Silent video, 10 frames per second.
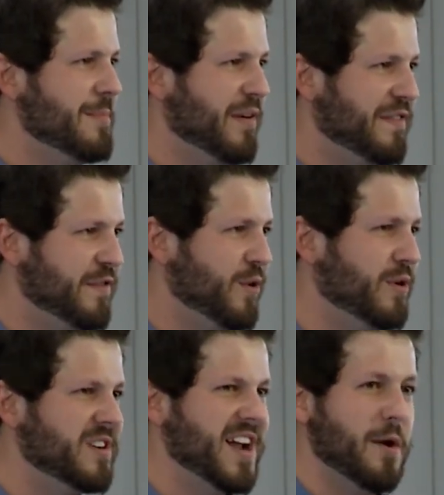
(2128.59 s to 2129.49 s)

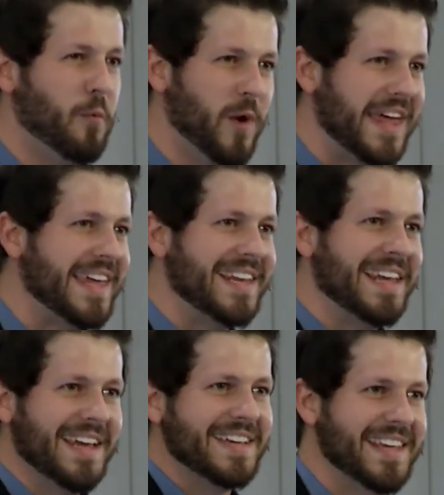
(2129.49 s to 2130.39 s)
before a
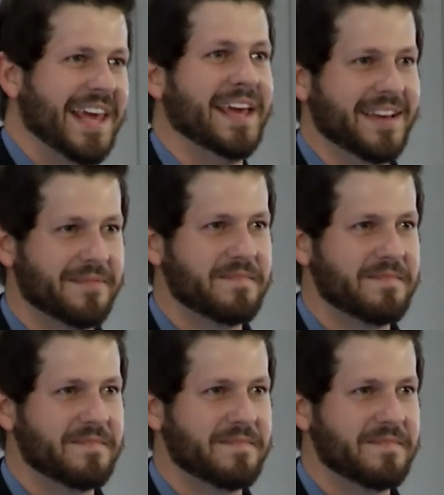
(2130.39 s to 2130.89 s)
wicked king.